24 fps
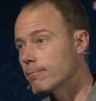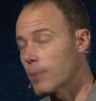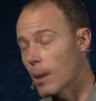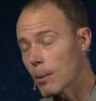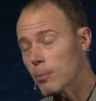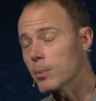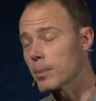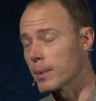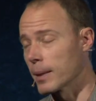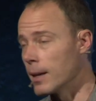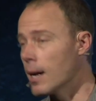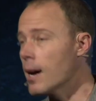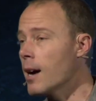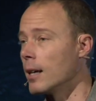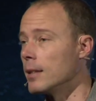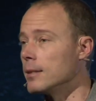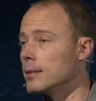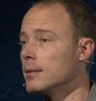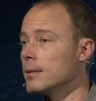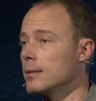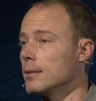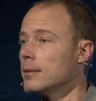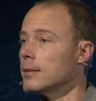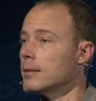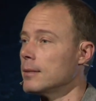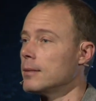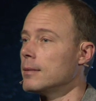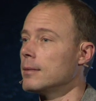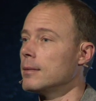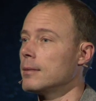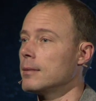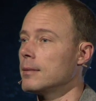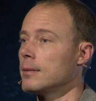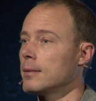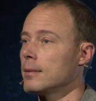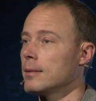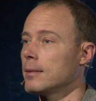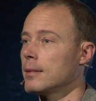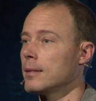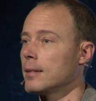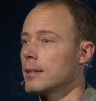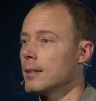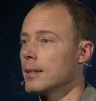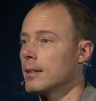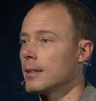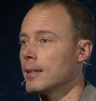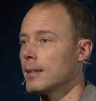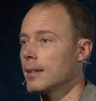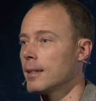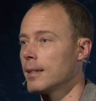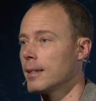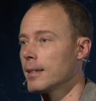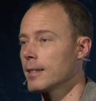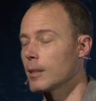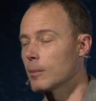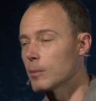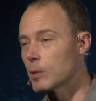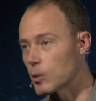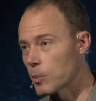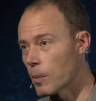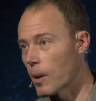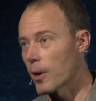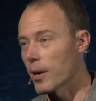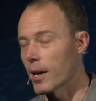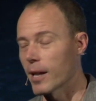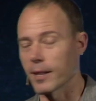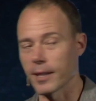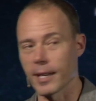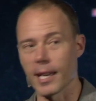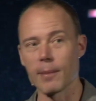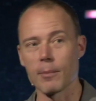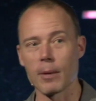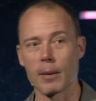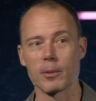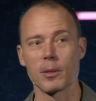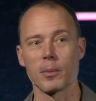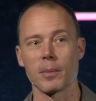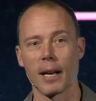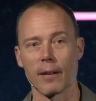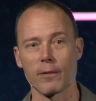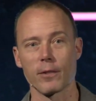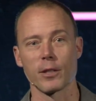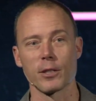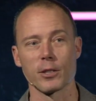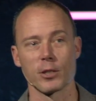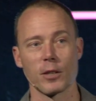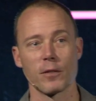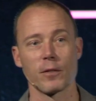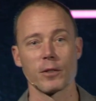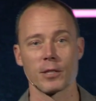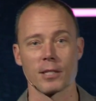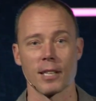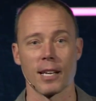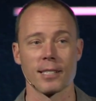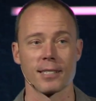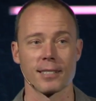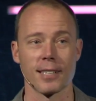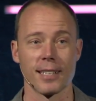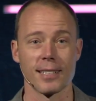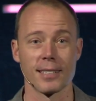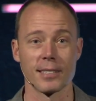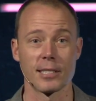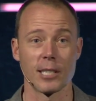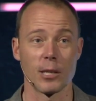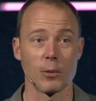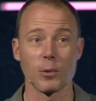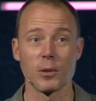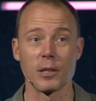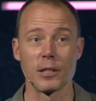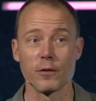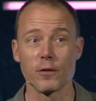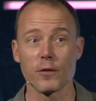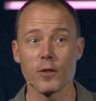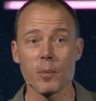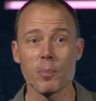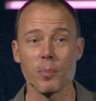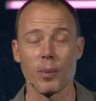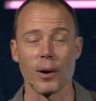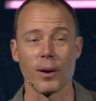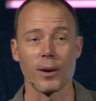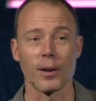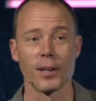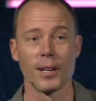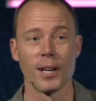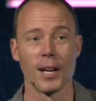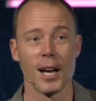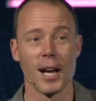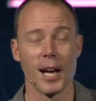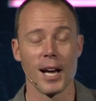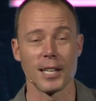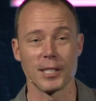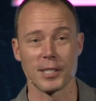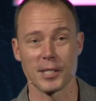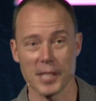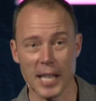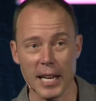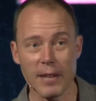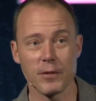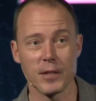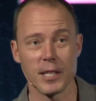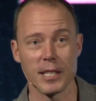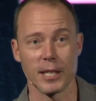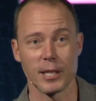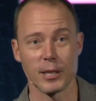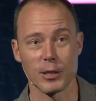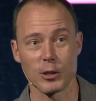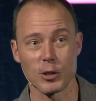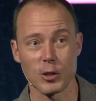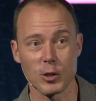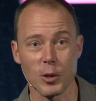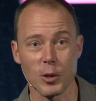Probably not. Some smart aleck came up to me after the service last night and said, well, in football, a safety could